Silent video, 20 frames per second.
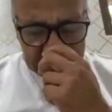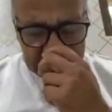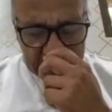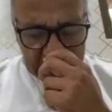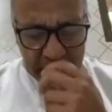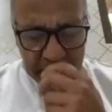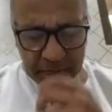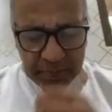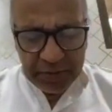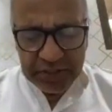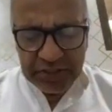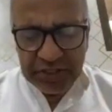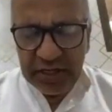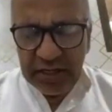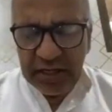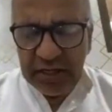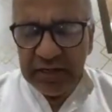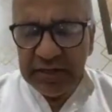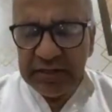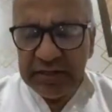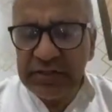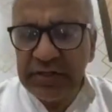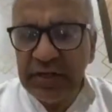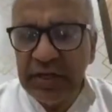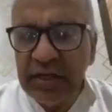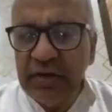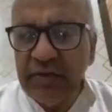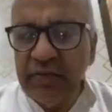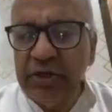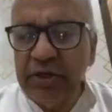The pity is
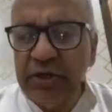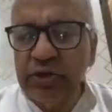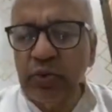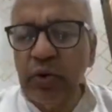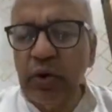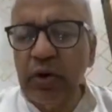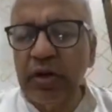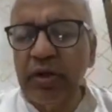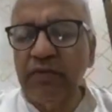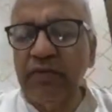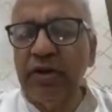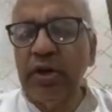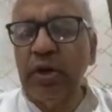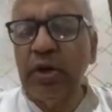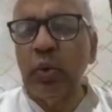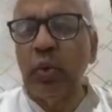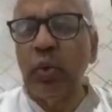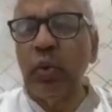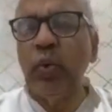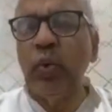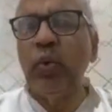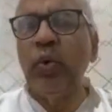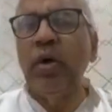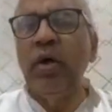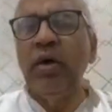we do not even know